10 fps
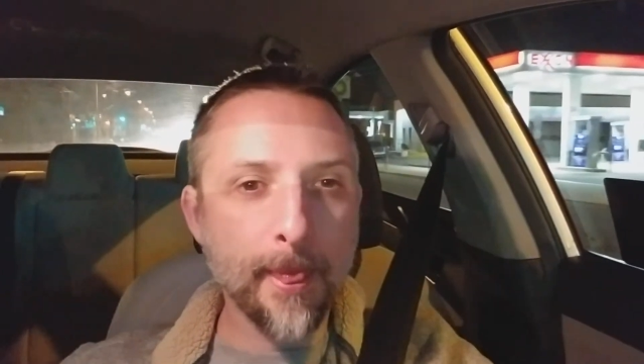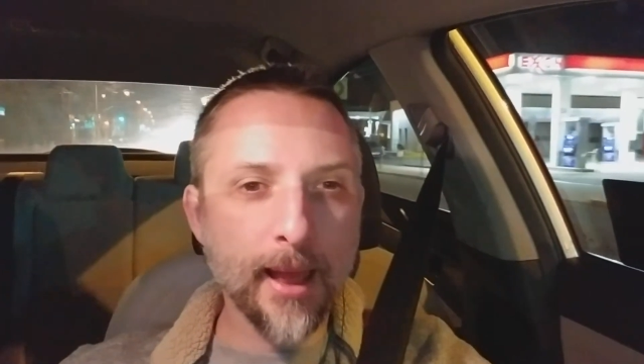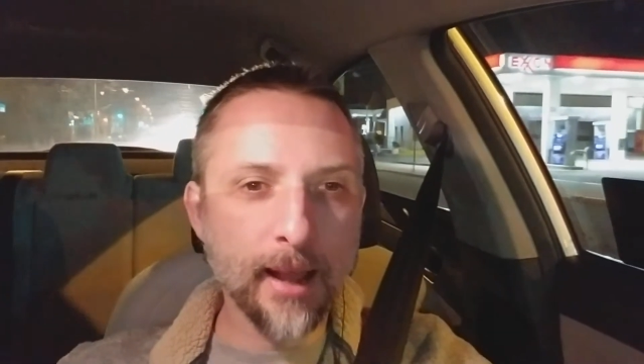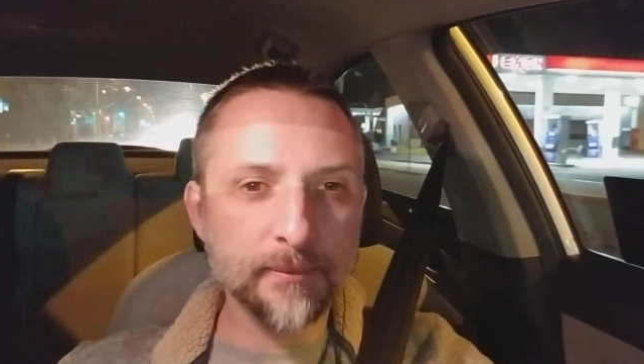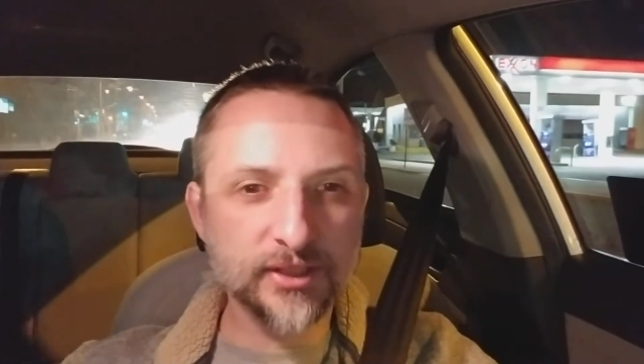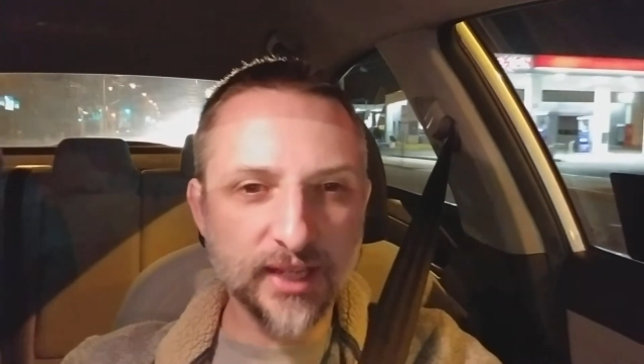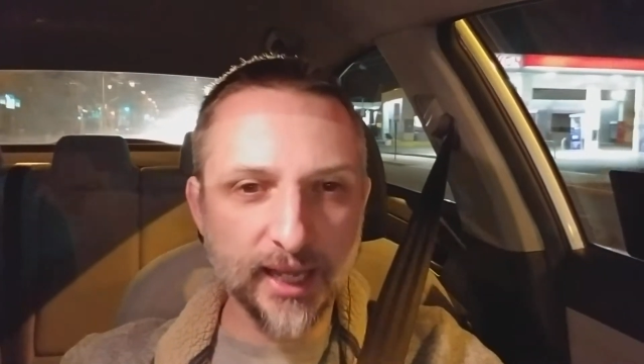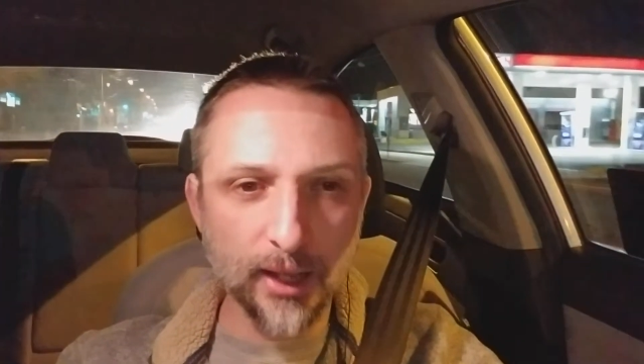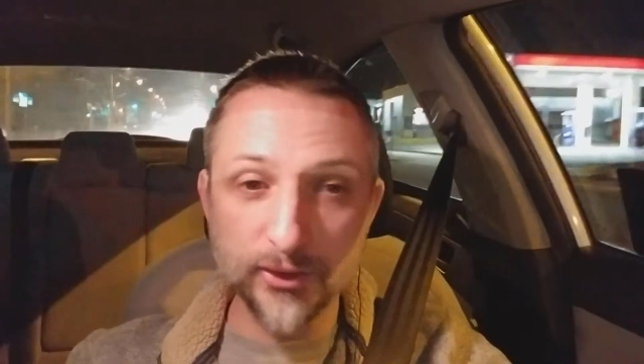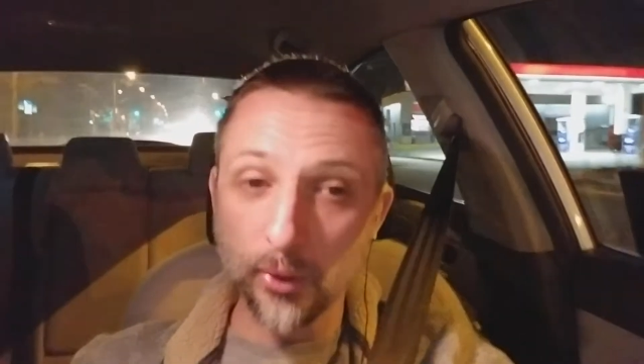I'm
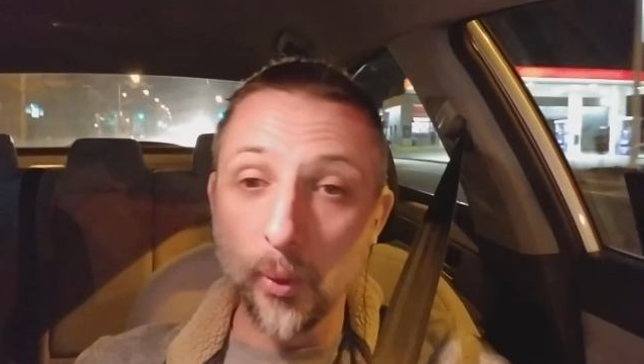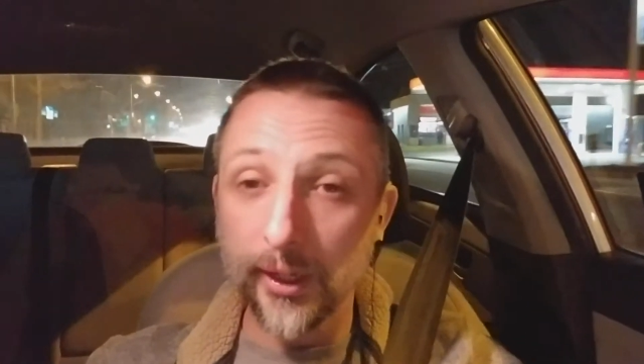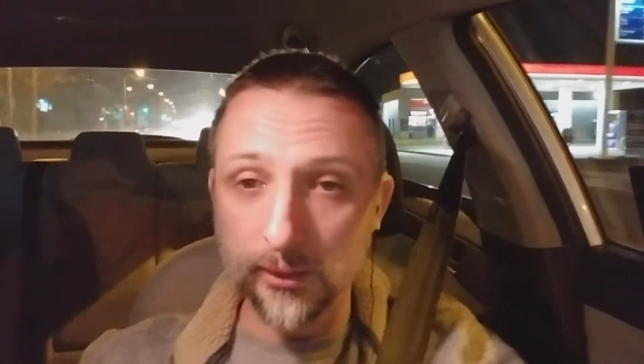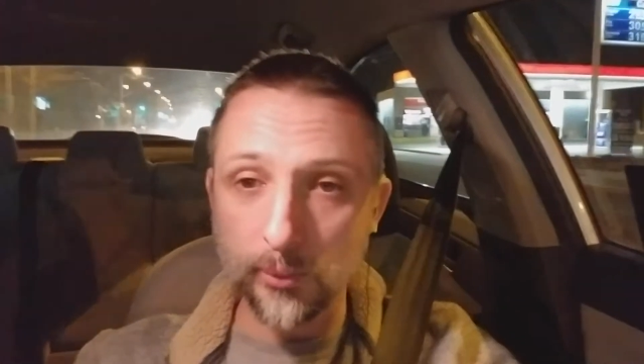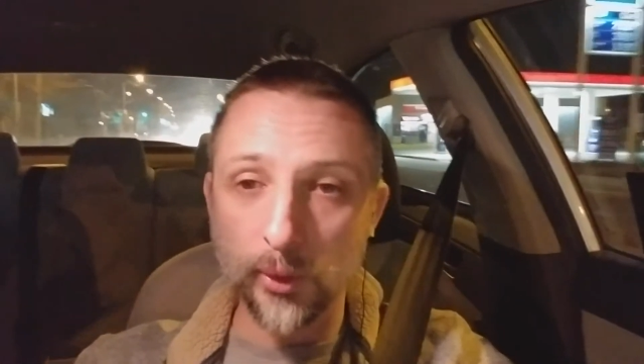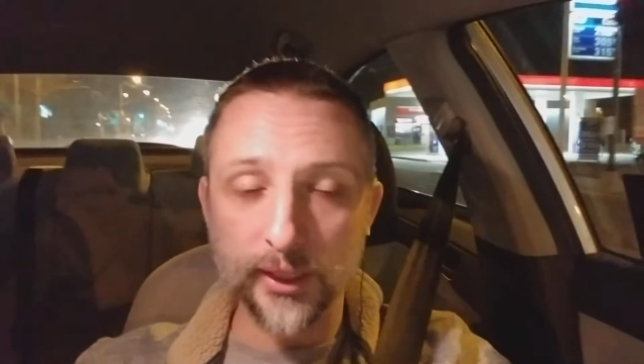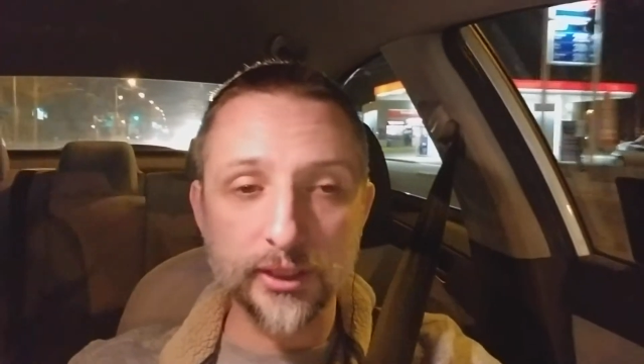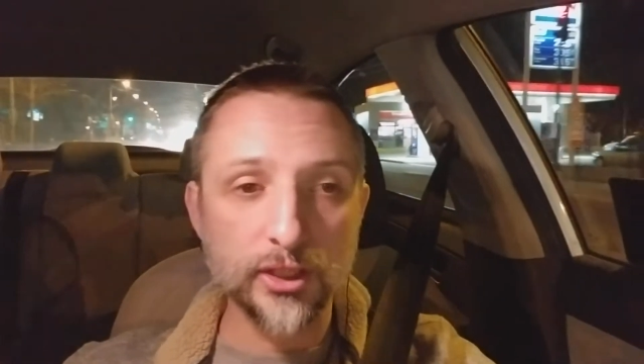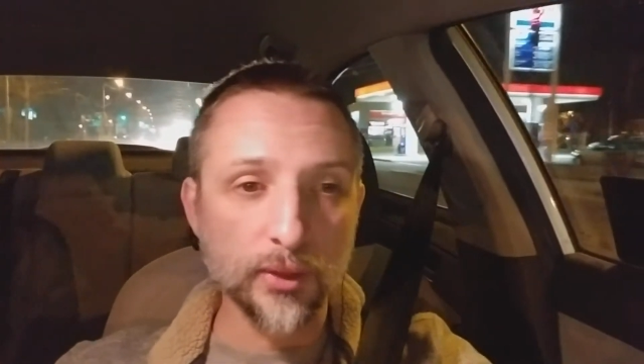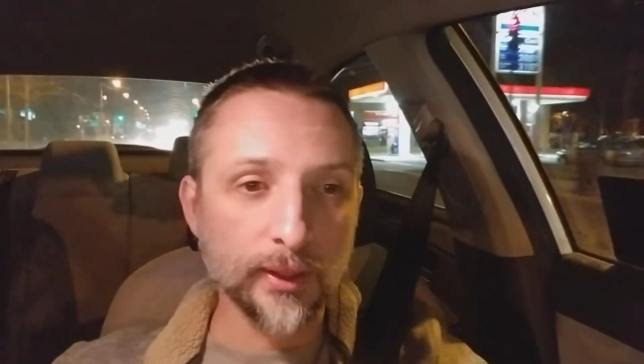staying out till 1 in the morning to
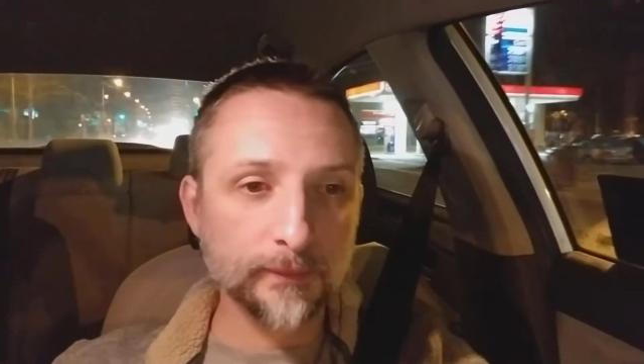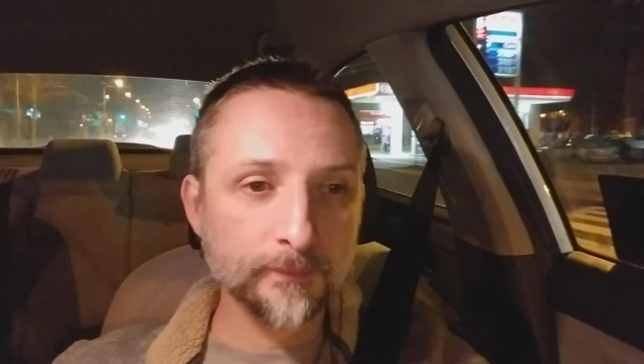do it.